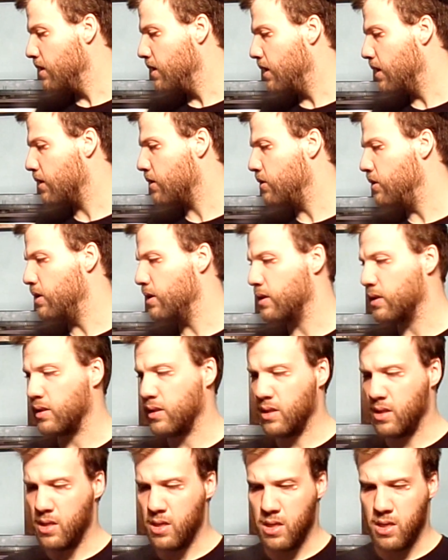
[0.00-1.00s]
Of course,
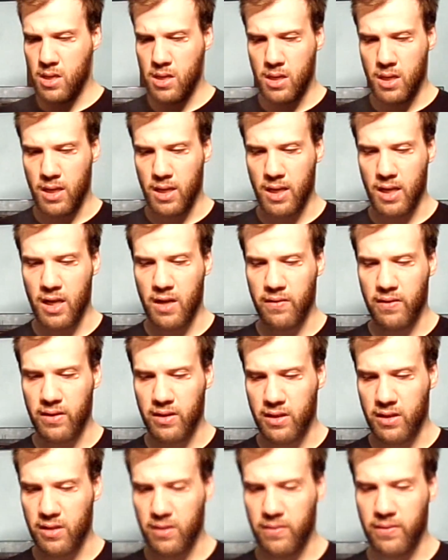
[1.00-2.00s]
I have
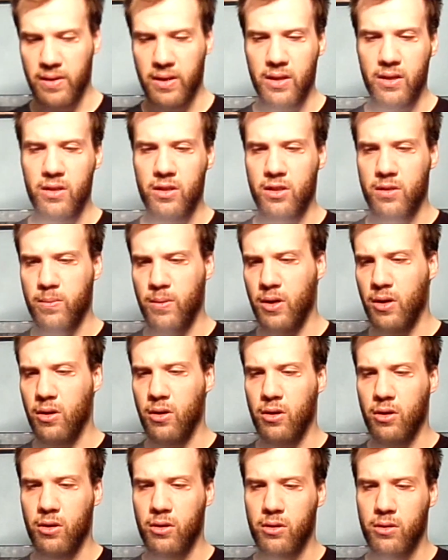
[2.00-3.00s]
this very
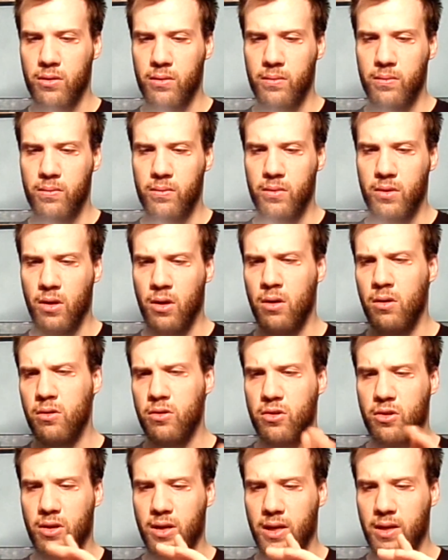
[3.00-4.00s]
small hard
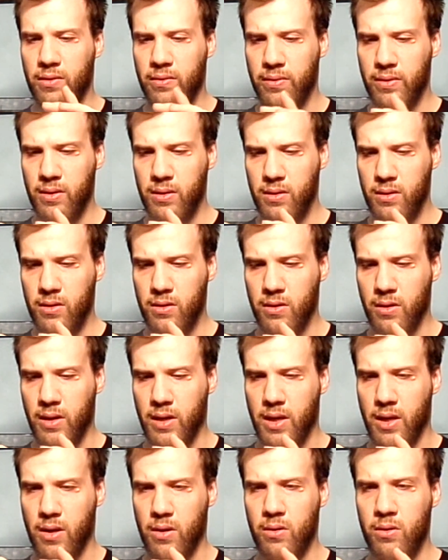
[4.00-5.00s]
drive
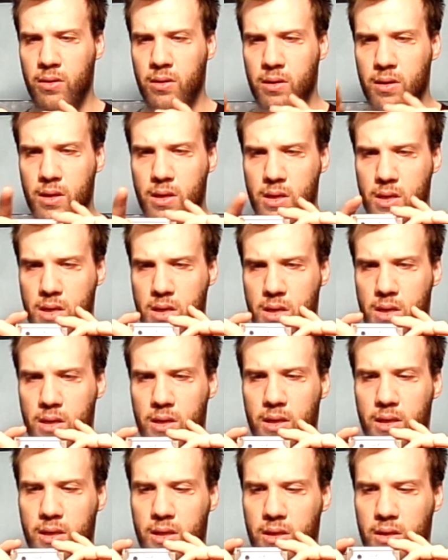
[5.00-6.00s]
right here.
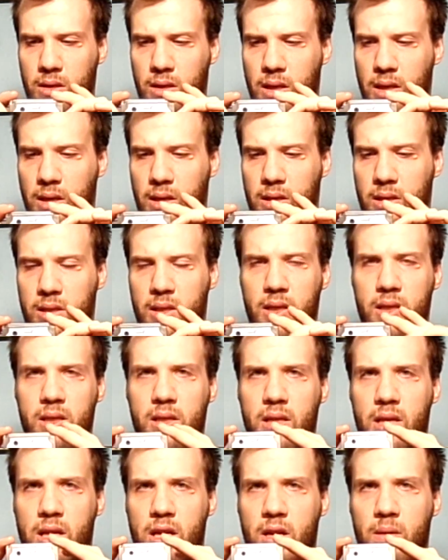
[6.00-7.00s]
This is only a
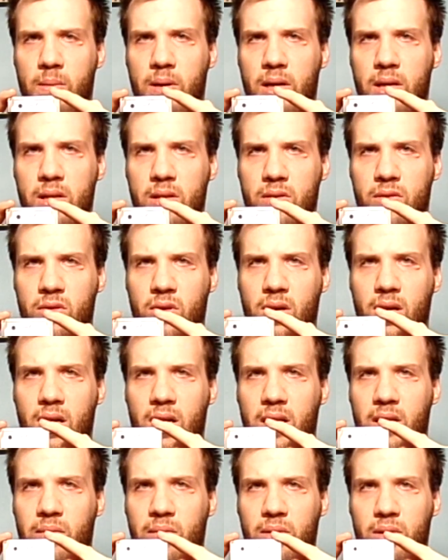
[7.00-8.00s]
60 gigabyte
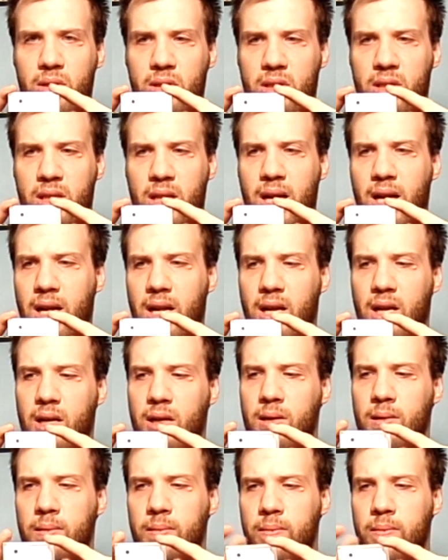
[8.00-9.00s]
drive SATA